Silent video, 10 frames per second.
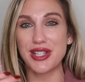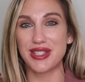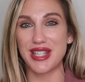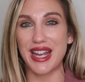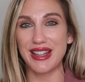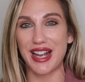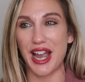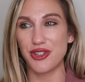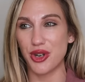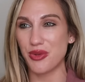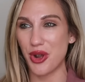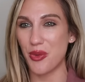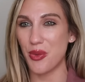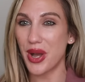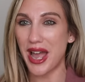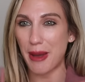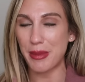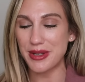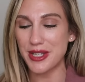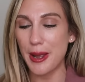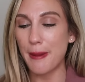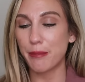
to this day, like I don't know what happened,